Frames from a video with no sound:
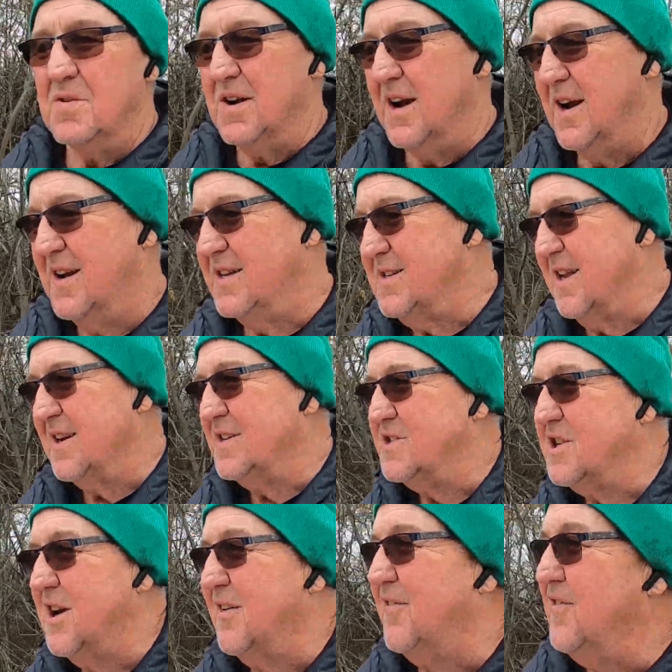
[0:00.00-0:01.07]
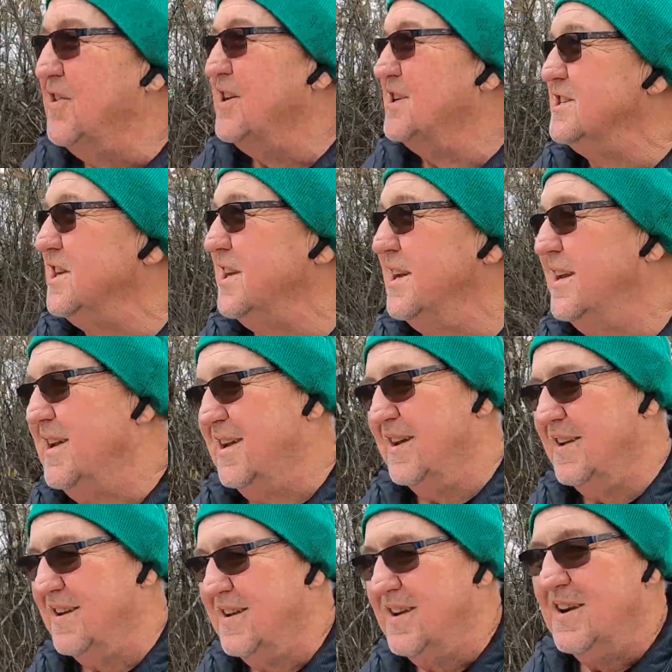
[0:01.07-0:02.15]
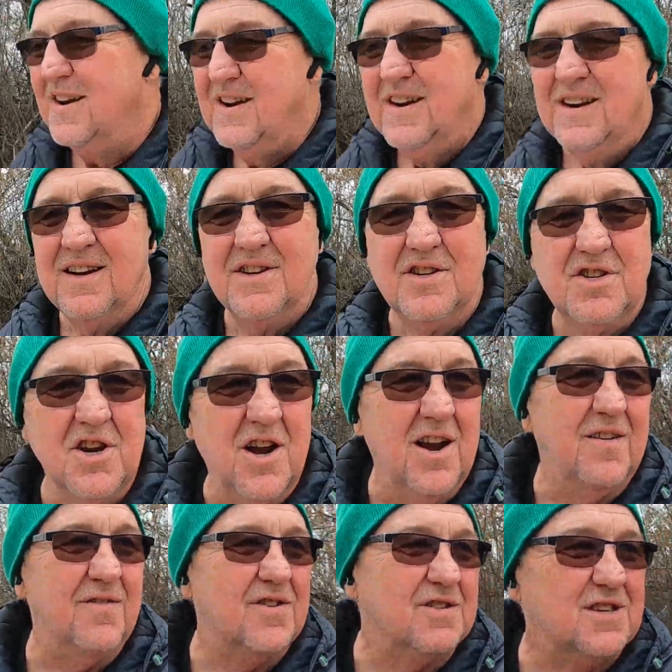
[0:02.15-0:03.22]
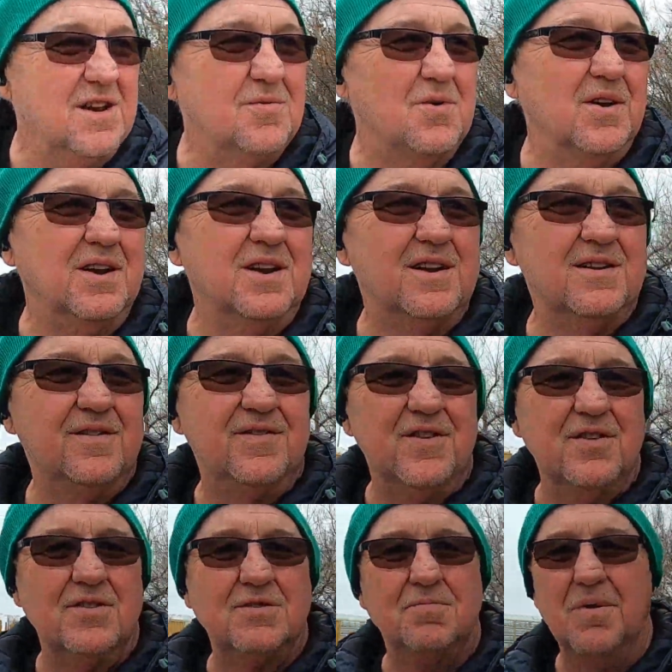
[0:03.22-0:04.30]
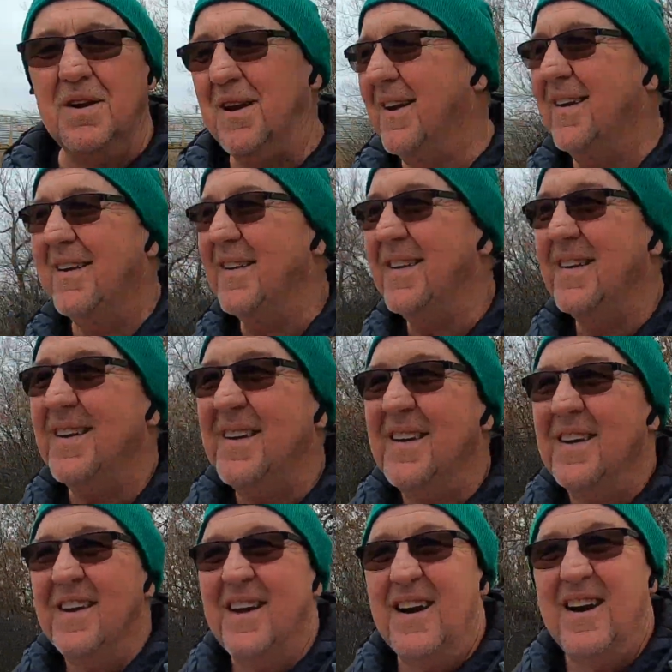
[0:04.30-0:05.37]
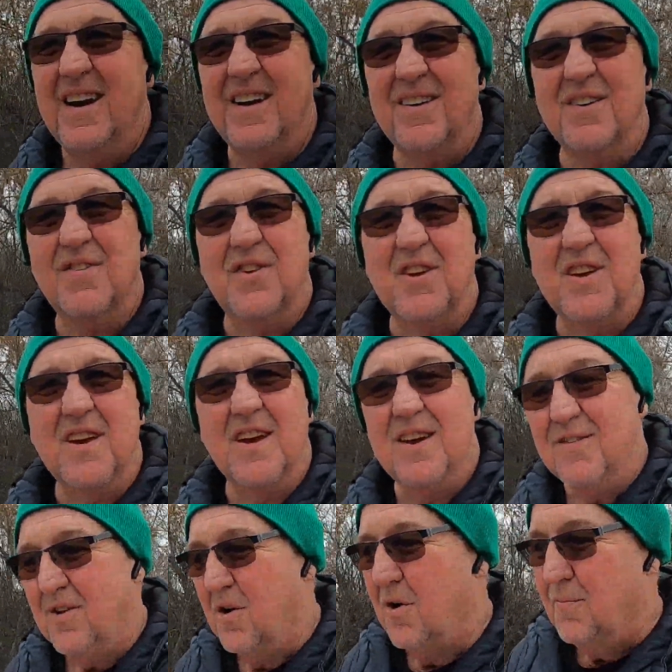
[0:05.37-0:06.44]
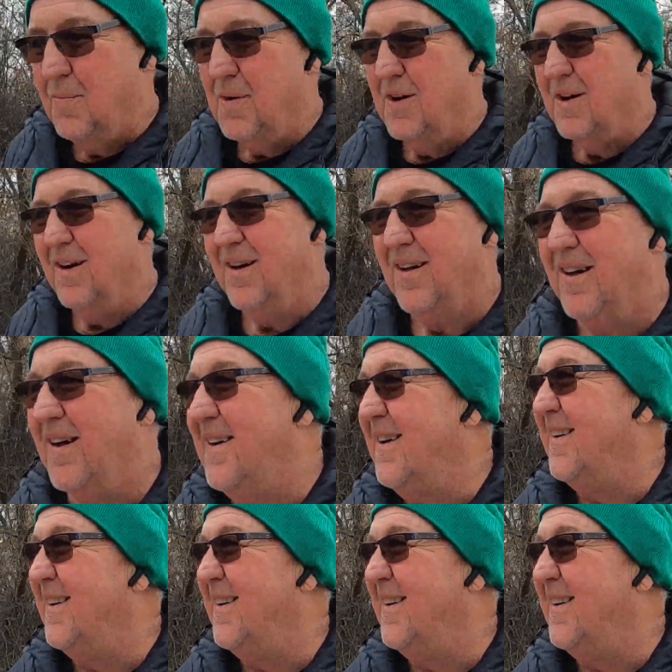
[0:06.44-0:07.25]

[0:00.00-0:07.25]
guys like Jeffries and Shivers, they want interviews, but I don't think they have a hope in hell.